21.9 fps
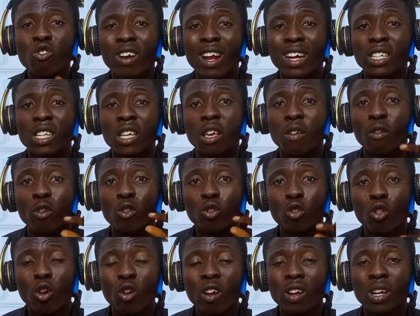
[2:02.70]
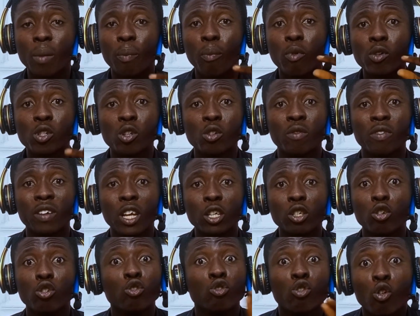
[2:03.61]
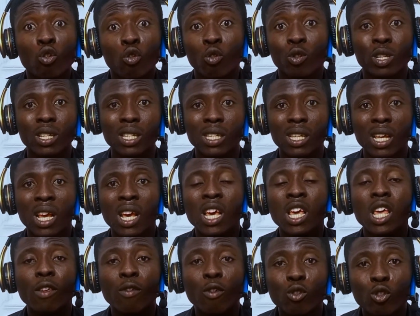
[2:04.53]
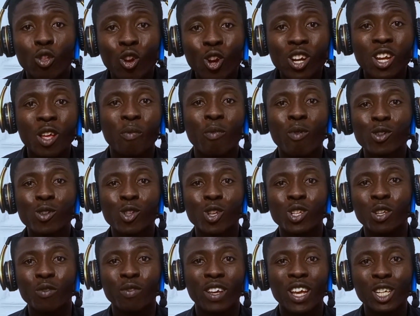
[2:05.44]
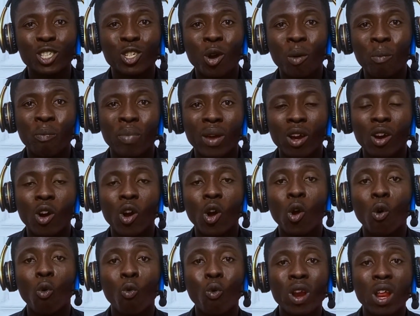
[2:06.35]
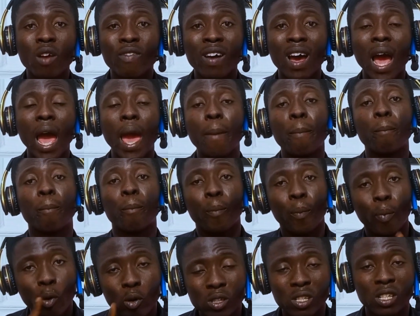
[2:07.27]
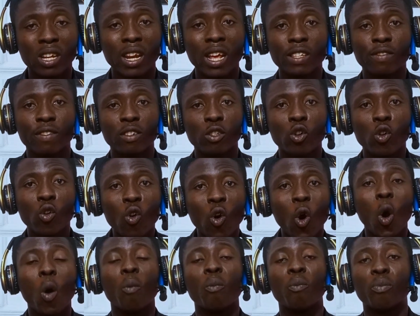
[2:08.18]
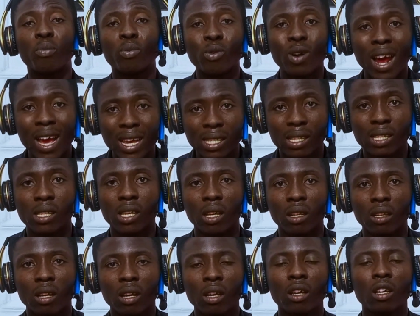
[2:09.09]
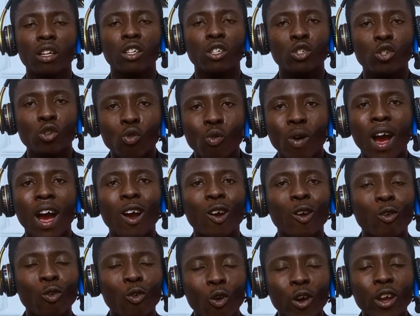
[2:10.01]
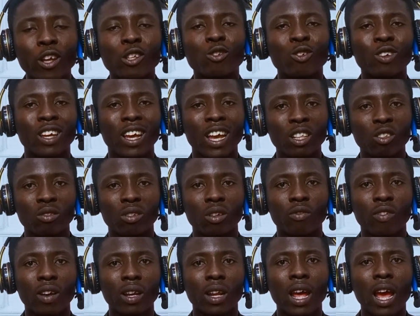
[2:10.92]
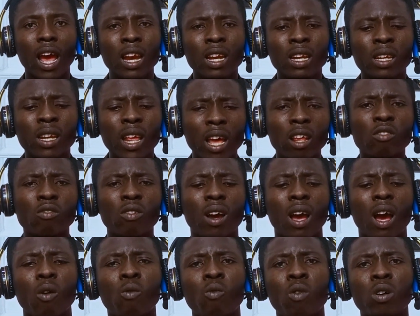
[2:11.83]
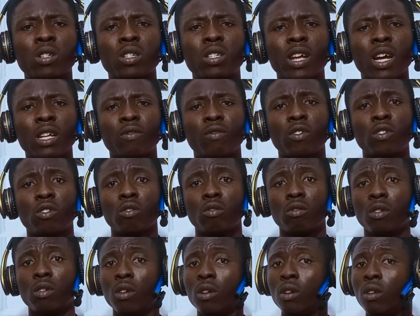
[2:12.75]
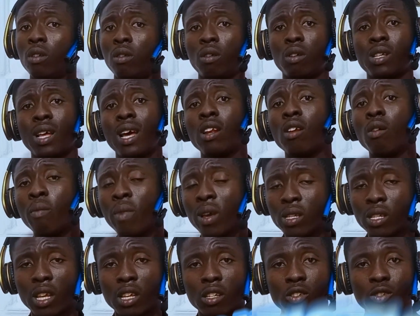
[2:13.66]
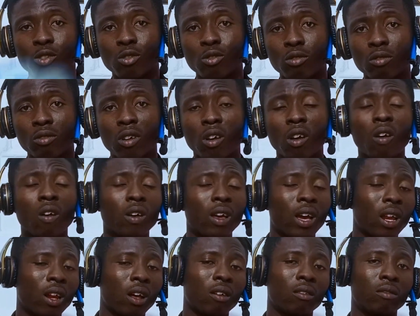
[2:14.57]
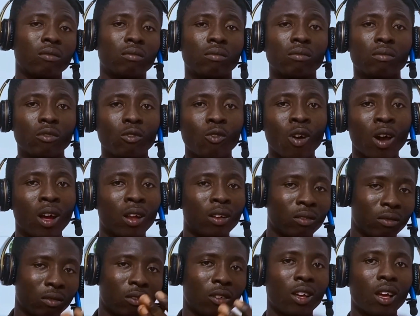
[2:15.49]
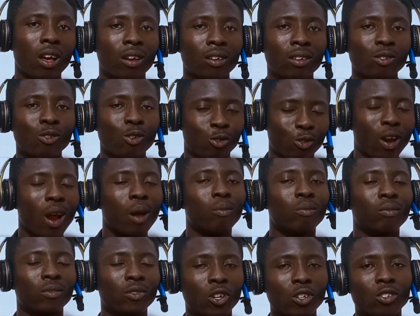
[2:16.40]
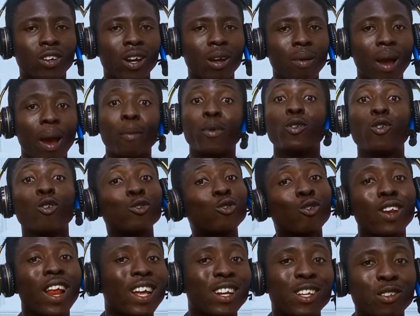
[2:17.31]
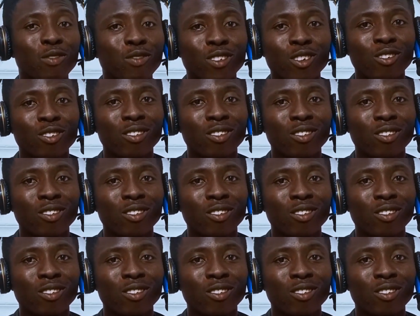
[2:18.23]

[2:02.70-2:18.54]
know that if you turn on the post notification, you don't know this. If you turn on the post notification bell, whenever I post the next video on pricing, you are going to get notified. And then you can watch that video. Does that not make sense to you? Yeah, Go on. Yeah, subscribe. Subscribe. I don't you like this?